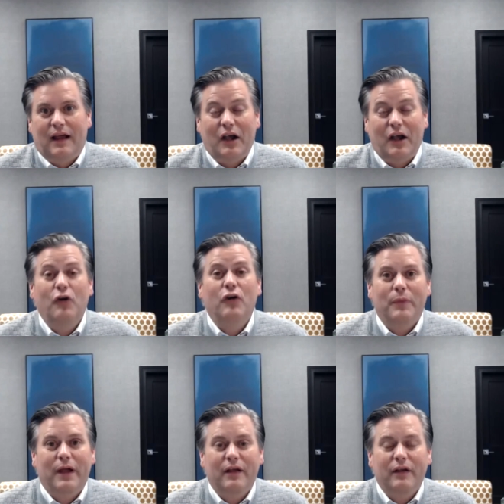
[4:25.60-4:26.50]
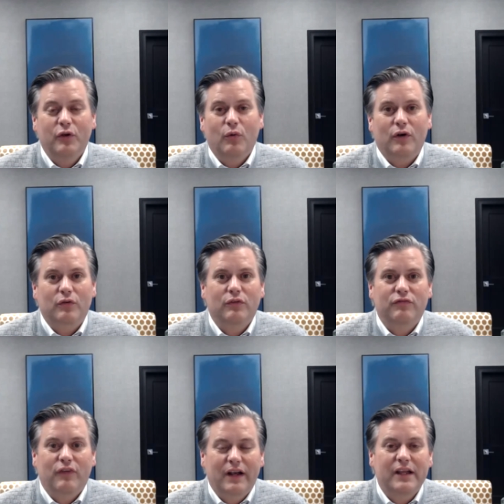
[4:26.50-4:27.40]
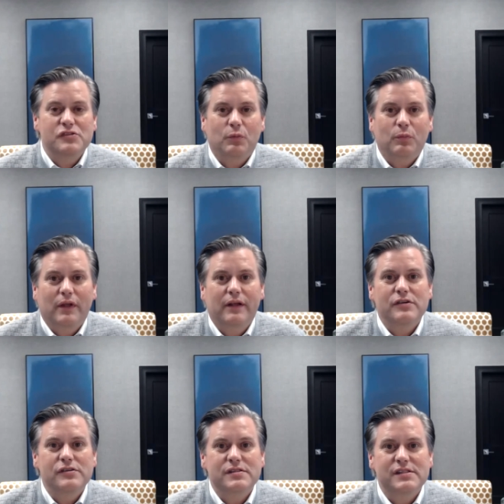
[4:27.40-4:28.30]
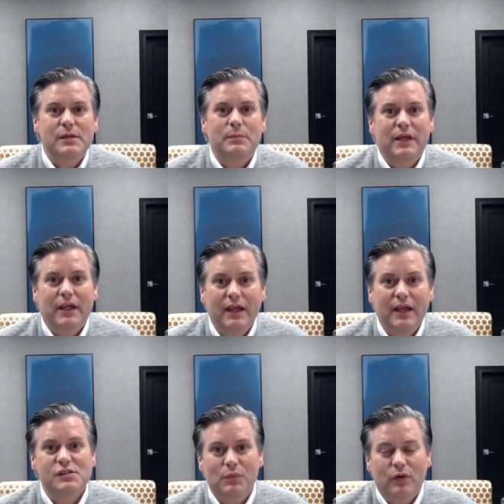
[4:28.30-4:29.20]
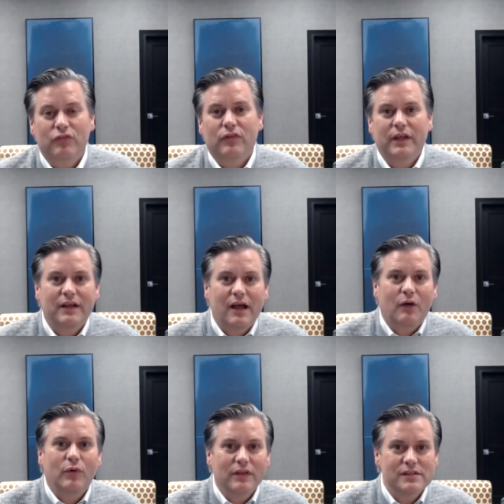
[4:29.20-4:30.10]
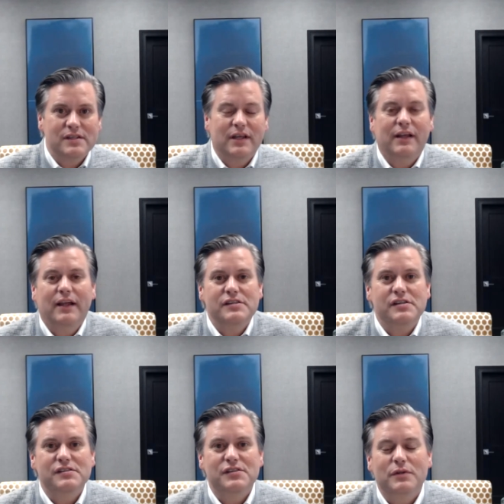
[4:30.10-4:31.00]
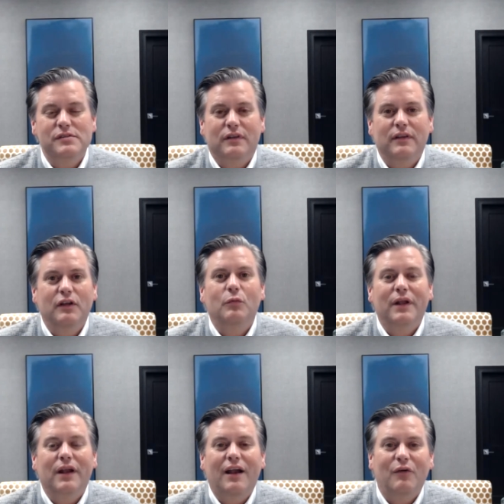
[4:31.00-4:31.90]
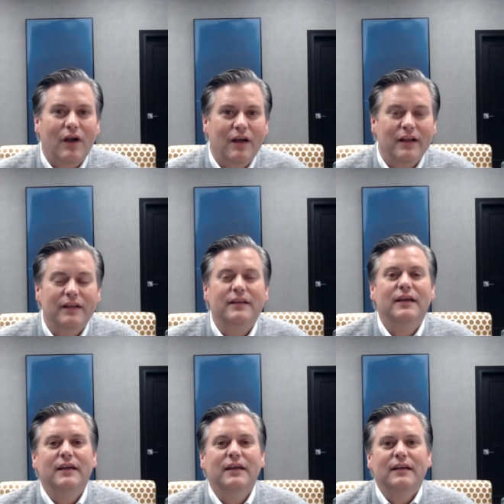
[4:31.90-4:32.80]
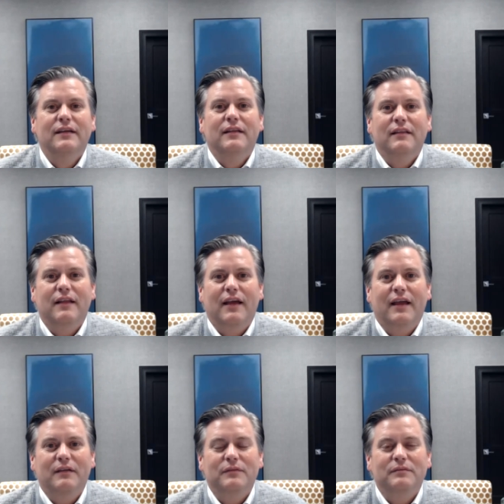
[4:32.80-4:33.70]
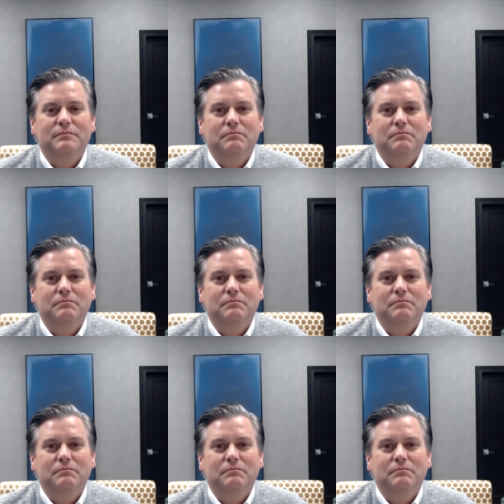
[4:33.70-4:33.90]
I heard about who worked with financial planners and CPAs mostly, and not real estate agents. So it's a little bit ironic that